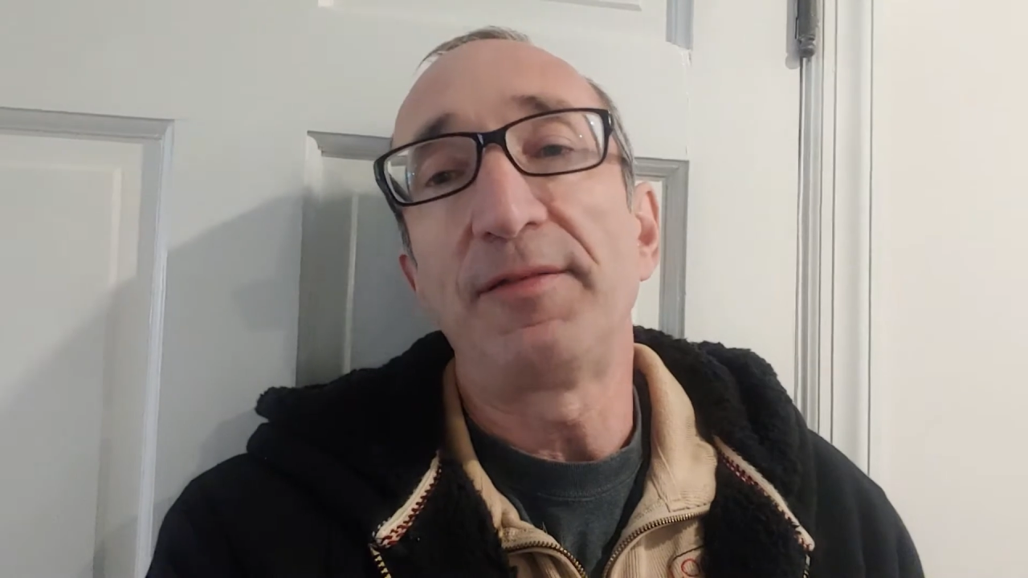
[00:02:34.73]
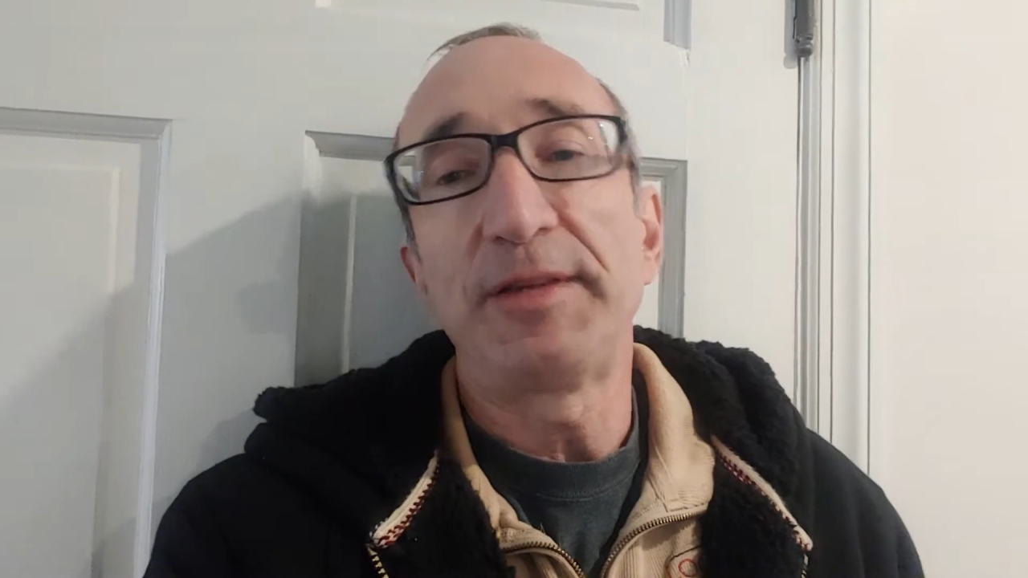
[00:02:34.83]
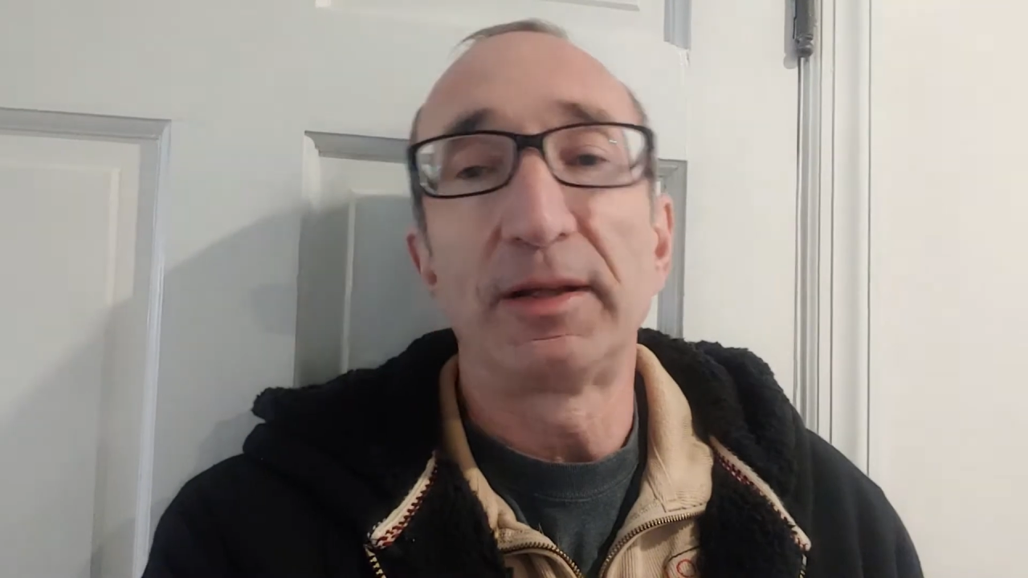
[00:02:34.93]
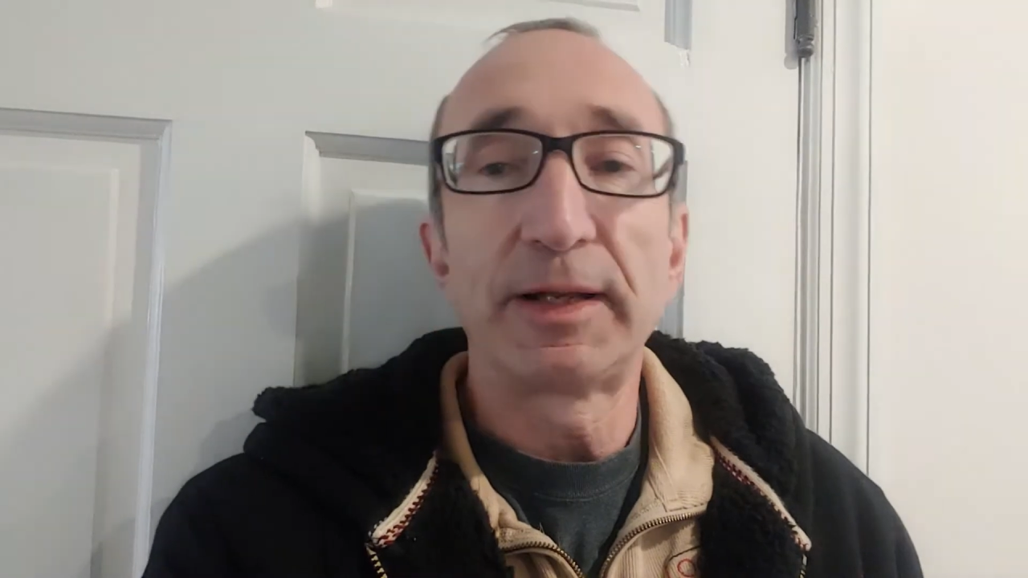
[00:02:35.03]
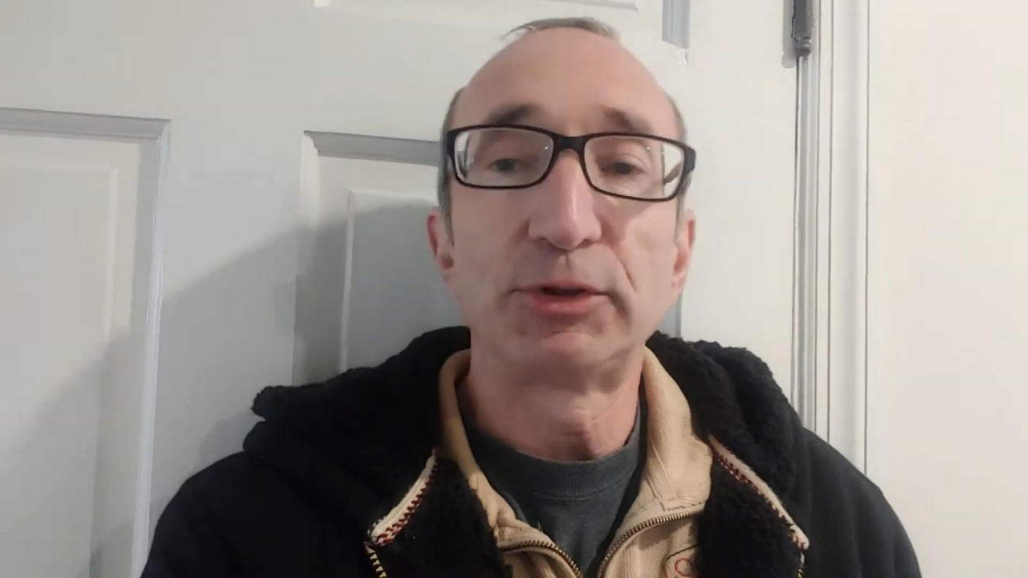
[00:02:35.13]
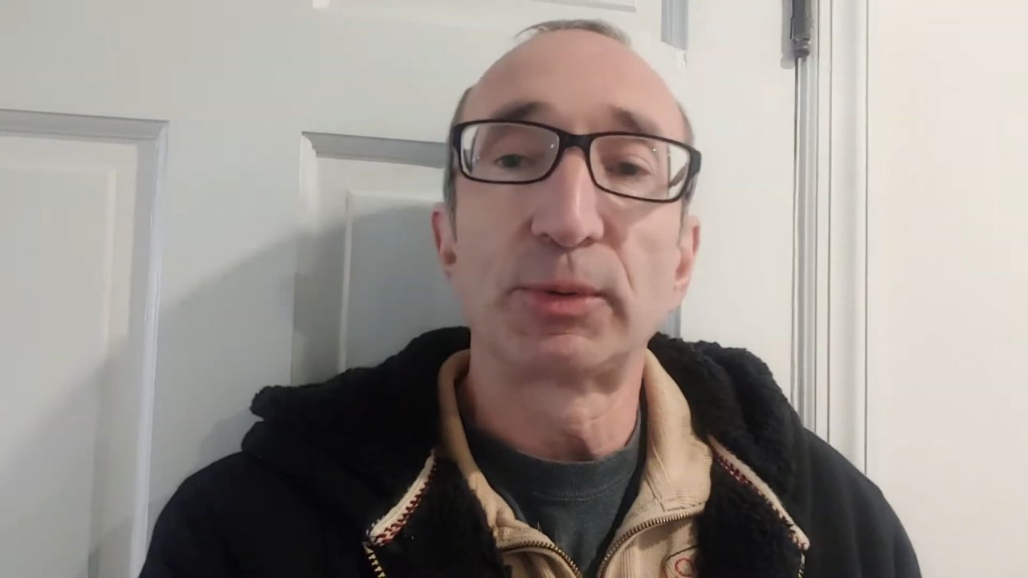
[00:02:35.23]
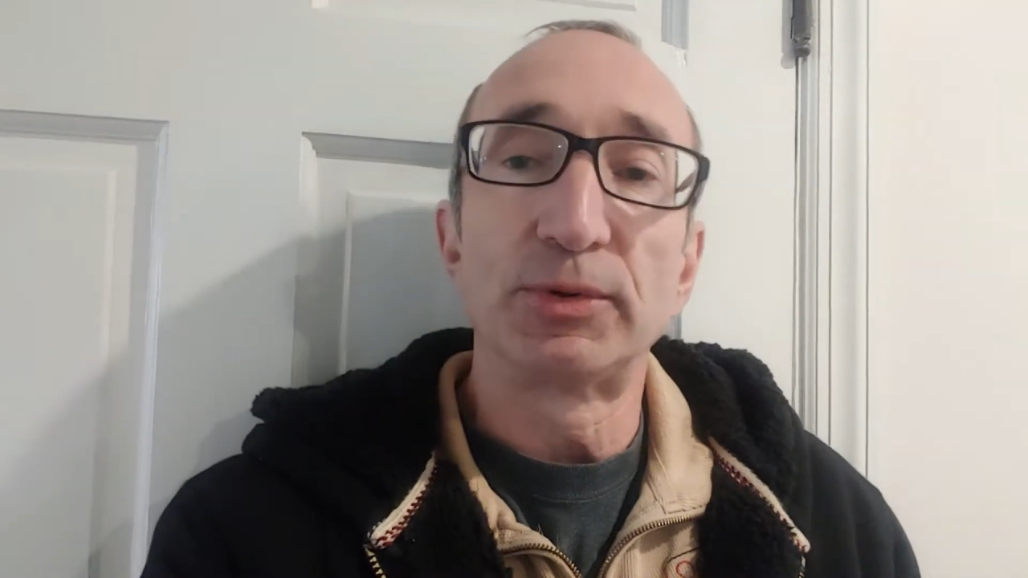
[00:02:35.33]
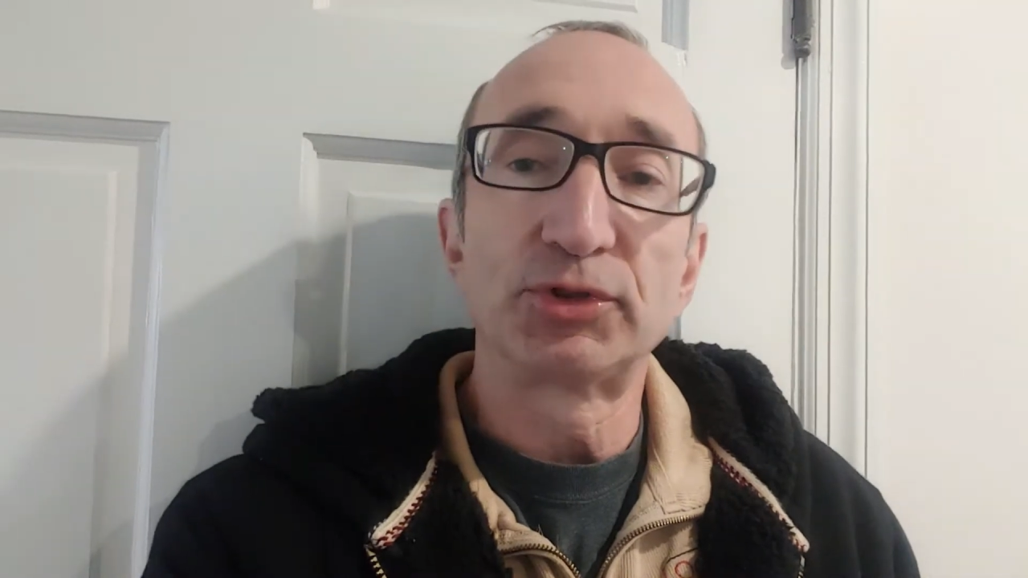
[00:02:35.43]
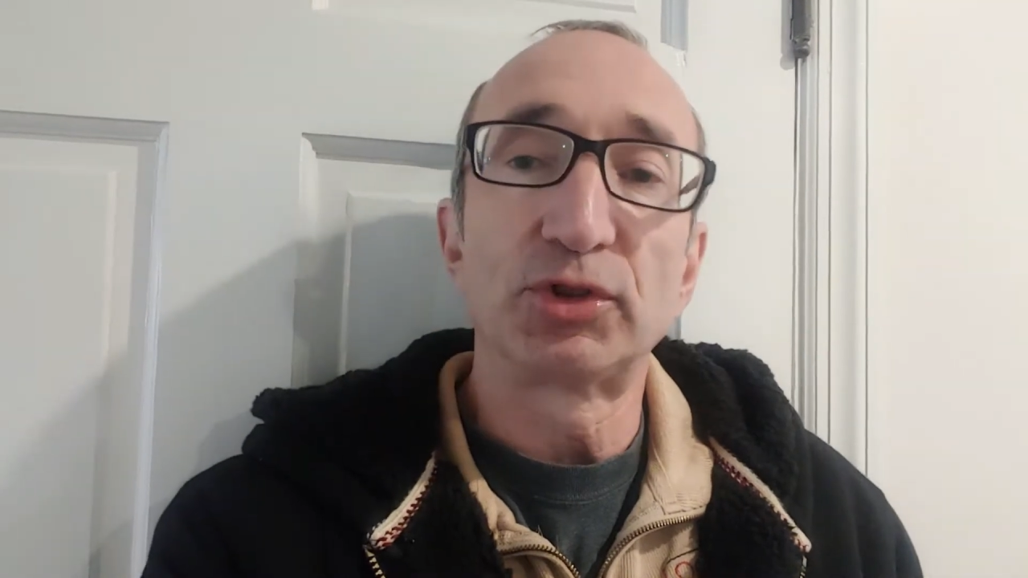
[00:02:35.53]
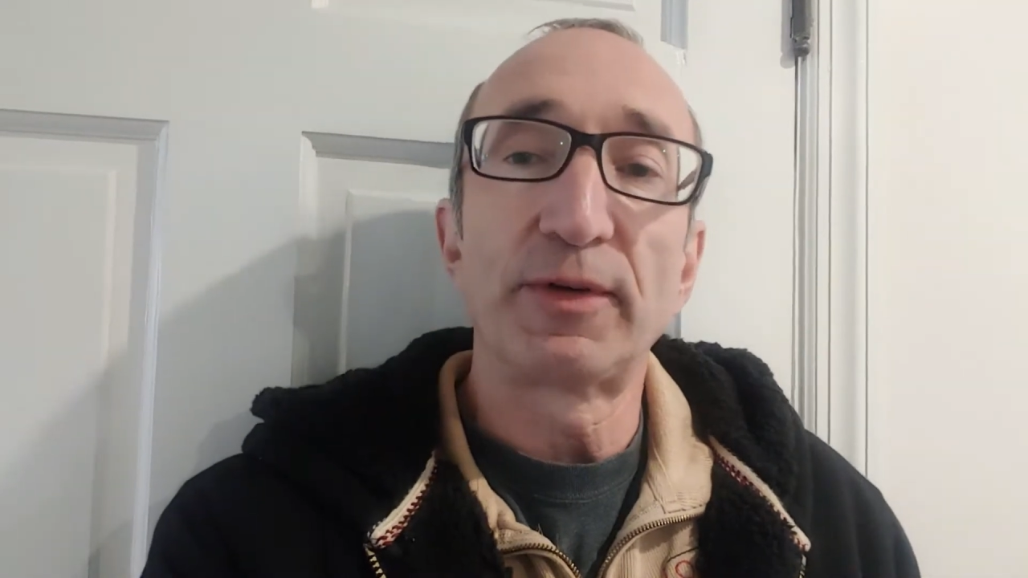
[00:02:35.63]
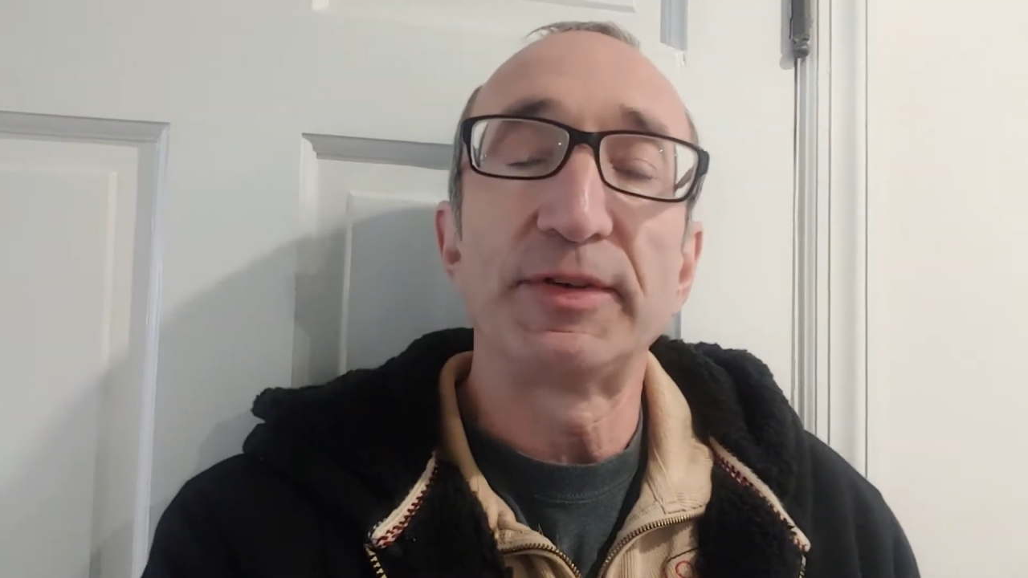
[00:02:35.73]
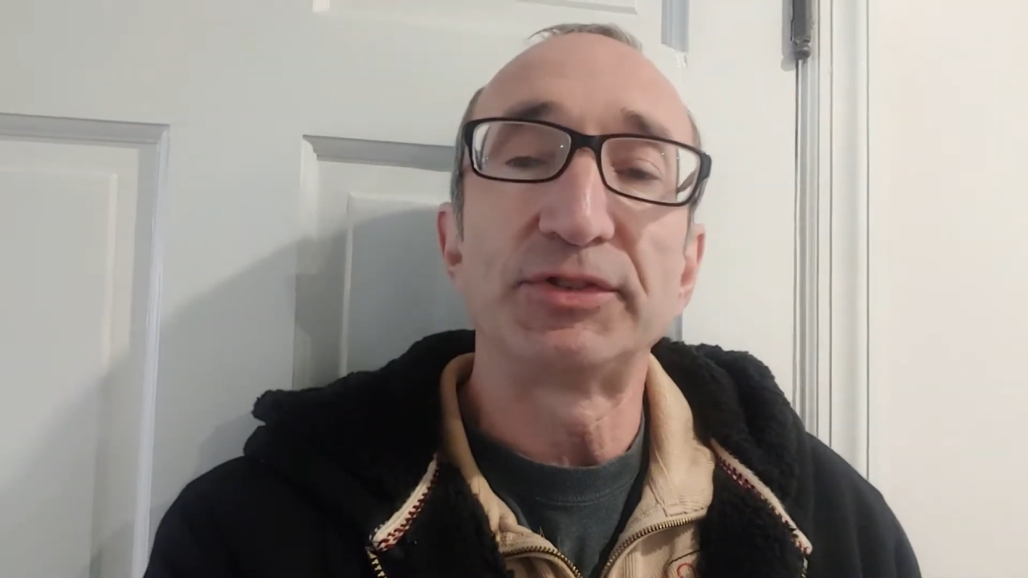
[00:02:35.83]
the electrical service